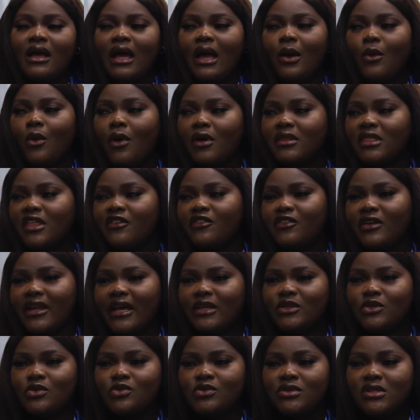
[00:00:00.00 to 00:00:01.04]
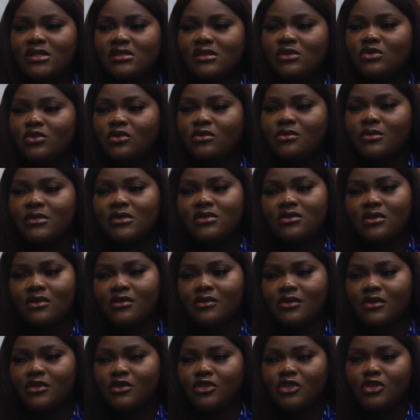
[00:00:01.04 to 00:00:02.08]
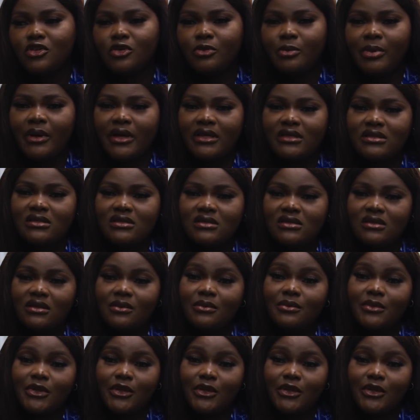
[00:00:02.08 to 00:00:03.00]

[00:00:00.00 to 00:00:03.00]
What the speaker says: I worked there for like 2 days. They told me, sorry, you did not pass,